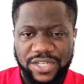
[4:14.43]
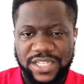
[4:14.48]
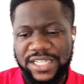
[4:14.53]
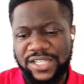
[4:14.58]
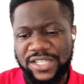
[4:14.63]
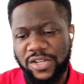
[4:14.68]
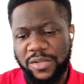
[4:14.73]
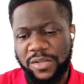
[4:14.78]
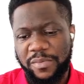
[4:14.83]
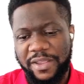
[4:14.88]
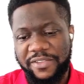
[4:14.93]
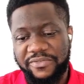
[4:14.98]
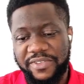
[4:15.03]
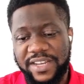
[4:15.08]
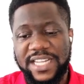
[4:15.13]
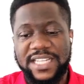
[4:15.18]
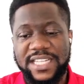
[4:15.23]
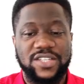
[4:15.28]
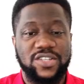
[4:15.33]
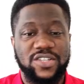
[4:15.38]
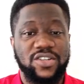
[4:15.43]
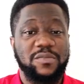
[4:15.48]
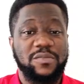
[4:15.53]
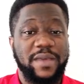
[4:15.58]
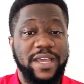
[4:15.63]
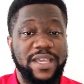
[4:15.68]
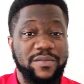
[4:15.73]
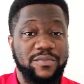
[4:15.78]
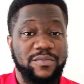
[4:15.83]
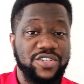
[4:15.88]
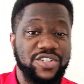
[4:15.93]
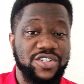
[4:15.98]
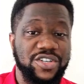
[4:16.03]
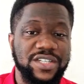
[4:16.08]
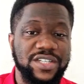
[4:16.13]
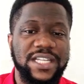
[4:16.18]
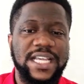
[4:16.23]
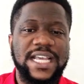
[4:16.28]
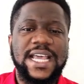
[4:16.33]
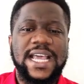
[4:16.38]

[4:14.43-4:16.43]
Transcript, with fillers: It's not my feelings. It's not my emotions.